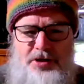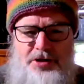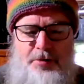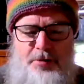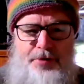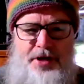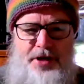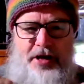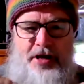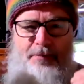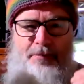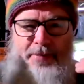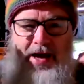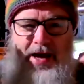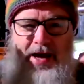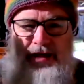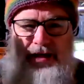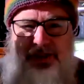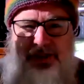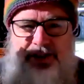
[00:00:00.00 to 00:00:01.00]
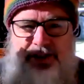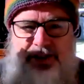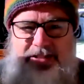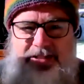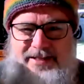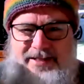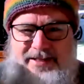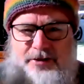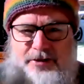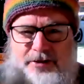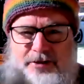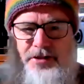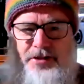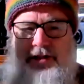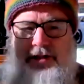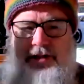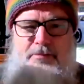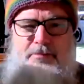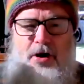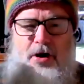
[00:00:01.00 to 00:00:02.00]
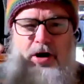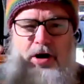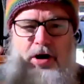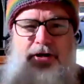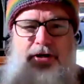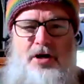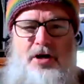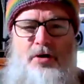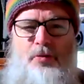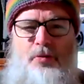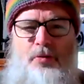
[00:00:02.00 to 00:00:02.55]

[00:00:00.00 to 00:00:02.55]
to bring about a stillness in the mind